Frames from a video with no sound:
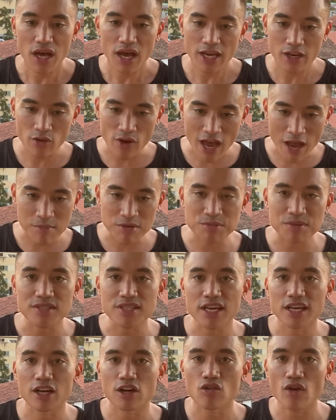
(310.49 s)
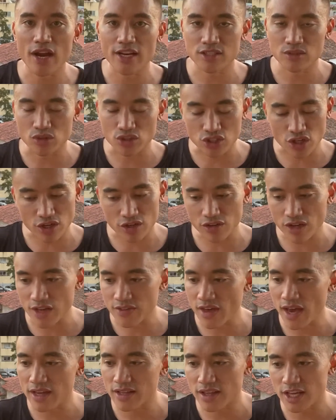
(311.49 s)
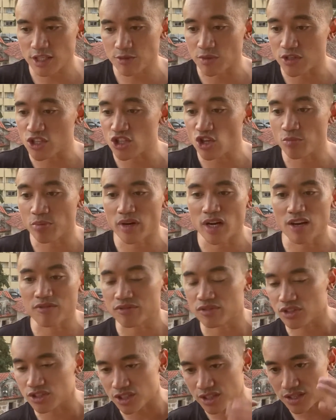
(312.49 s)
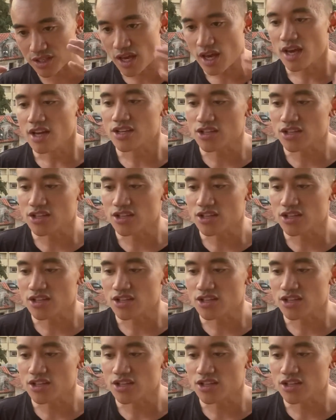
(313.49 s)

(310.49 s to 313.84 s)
I know Amber's been taking a gratitude journal, and that's been super helpful in just